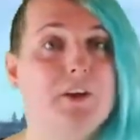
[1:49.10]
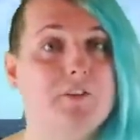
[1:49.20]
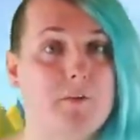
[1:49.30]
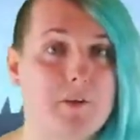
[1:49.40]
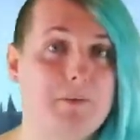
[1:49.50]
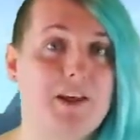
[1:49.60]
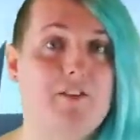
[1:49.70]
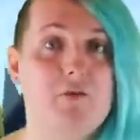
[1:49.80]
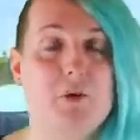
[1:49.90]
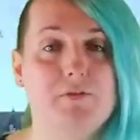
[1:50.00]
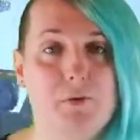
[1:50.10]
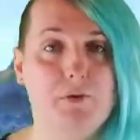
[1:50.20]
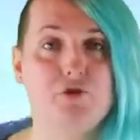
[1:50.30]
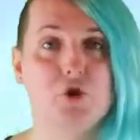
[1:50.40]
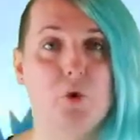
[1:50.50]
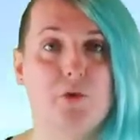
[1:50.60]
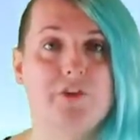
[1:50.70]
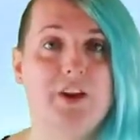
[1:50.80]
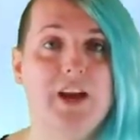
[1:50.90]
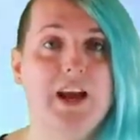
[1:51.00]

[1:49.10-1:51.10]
some of the places where it falls short,